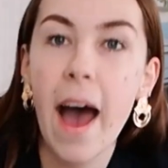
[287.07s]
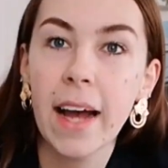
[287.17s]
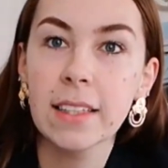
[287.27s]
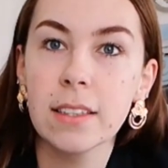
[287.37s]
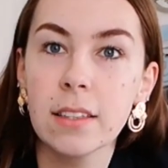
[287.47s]

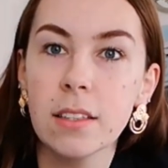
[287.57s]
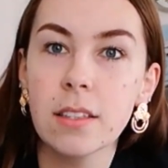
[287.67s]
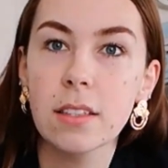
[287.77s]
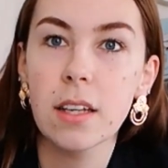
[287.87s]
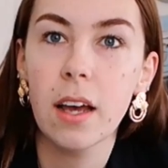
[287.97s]
and
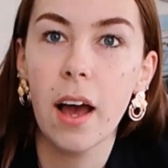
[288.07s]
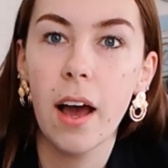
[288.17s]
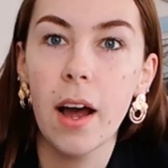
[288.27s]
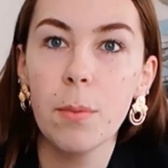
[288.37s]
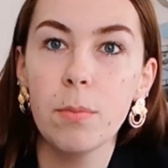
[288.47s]

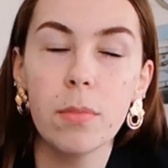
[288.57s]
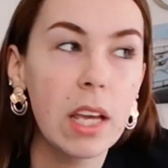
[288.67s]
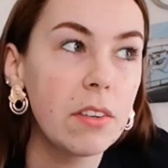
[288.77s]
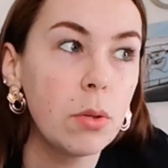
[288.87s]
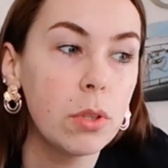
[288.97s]

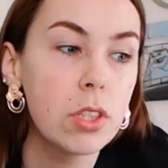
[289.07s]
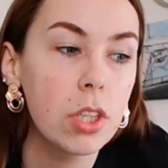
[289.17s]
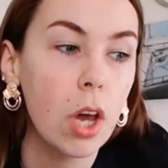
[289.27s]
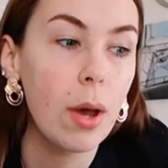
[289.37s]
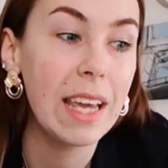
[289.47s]
if you wanted to
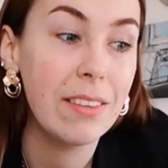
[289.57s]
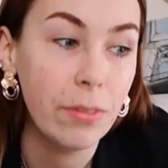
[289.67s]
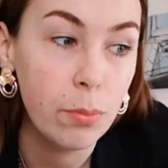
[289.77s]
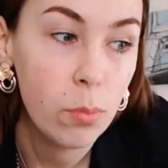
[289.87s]
go even